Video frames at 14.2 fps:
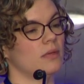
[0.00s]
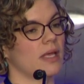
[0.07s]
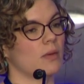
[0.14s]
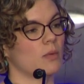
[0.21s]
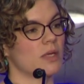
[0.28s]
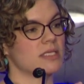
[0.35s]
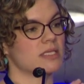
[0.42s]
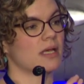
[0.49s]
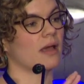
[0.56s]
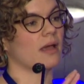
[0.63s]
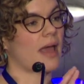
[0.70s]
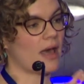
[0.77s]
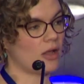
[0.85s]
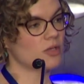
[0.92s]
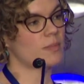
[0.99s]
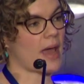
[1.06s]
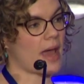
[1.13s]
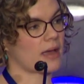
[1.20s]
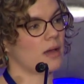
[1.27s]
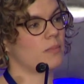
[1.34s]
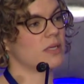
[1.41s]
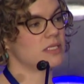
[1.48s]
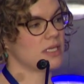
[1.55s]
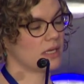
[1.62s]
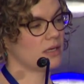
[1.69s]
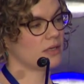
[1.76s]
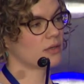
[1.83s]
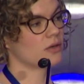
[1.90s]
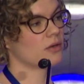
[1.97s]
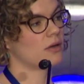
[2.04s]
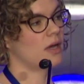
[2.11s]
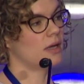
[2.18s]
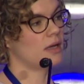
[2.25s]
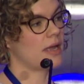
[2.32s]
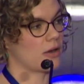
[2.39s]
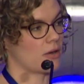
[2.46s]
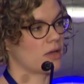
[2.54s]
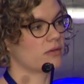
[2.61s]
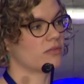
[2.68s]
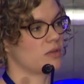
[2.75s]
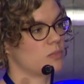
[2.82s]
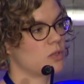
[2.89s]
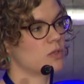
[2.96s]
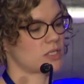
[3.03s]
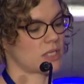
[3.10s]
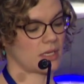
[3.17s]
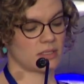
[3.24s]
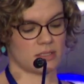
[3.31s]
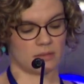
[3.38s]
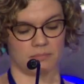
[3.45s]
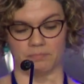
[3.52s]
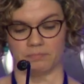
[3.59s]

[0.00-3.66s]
was held back a particular area of computer science.